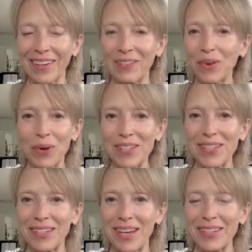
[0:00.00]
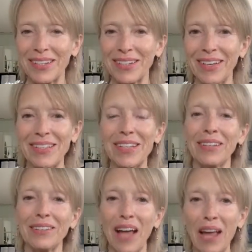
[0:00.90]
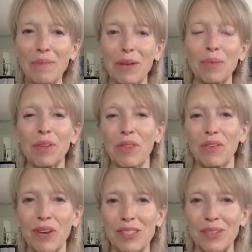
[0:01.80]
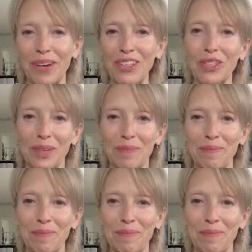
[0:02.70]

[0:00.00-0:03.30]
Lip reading: Of course it doesn't. It's in alignment with the frustration.